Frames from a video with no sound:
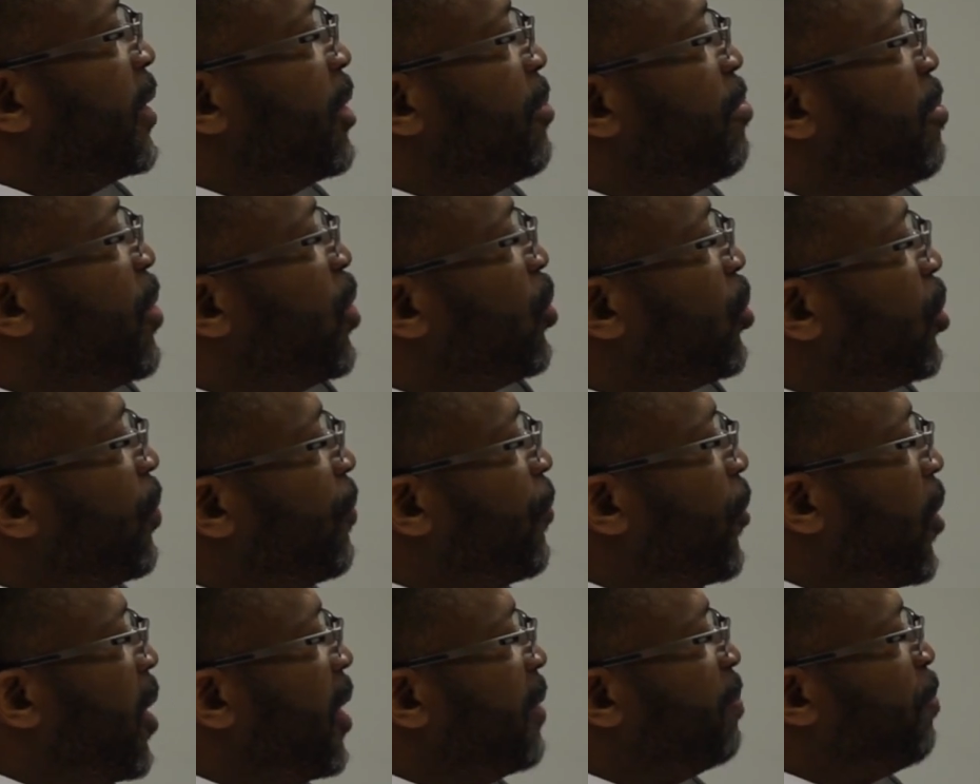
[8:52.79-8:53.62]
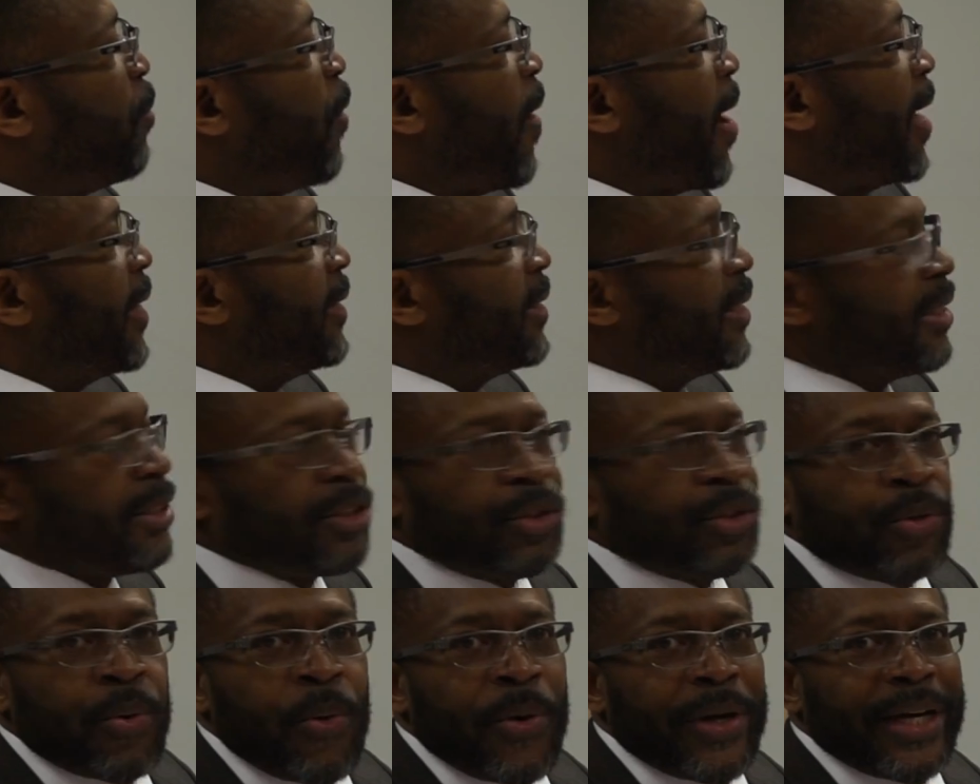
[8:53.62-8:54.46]
the mutual fund price
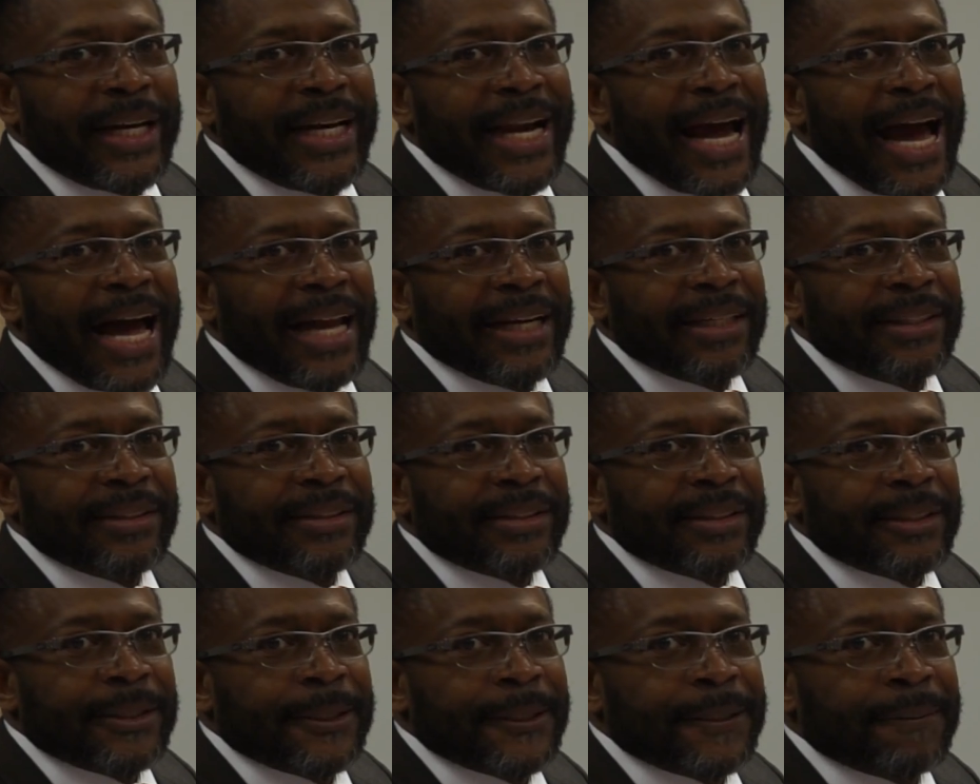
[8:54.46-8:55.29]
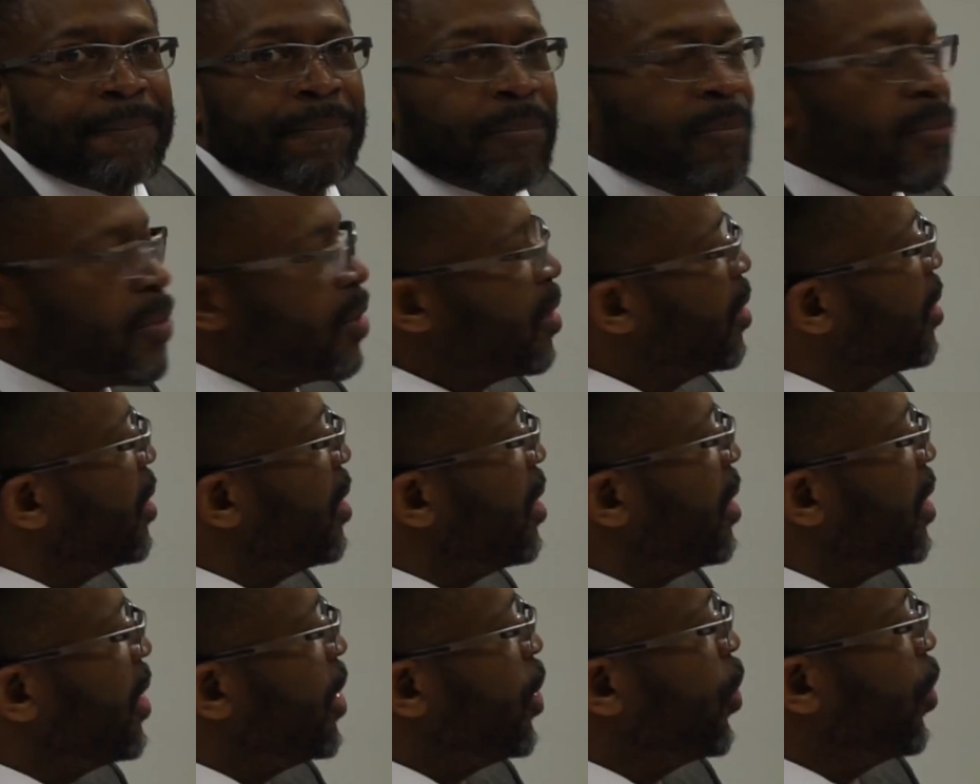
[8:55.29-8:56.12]
is $20.
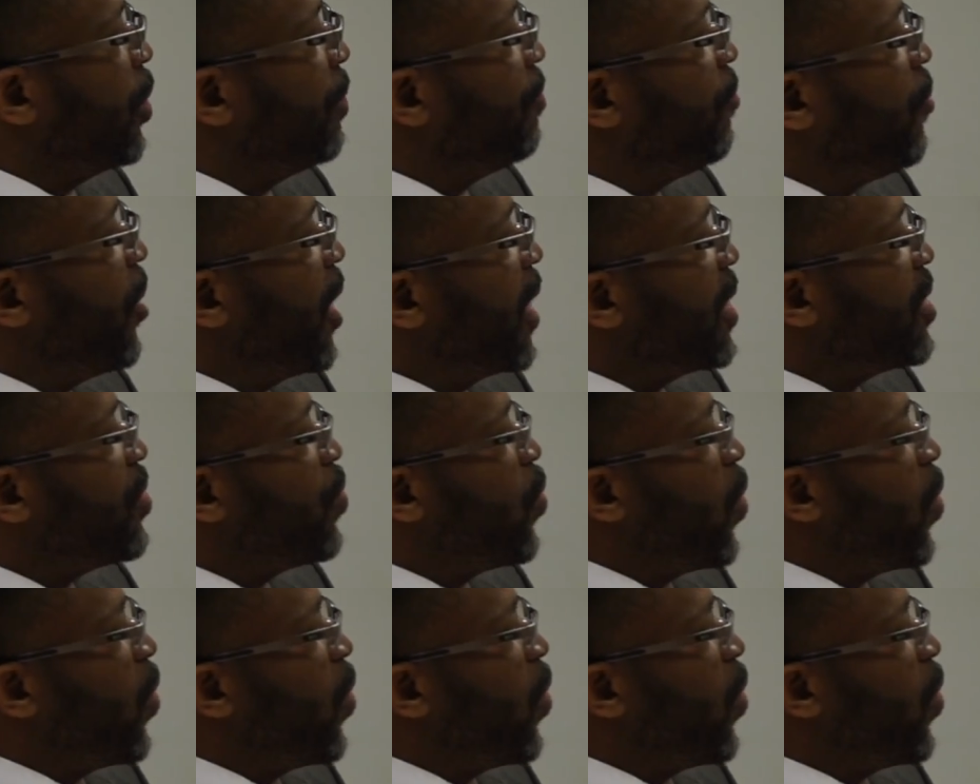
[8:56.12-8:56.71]
You invest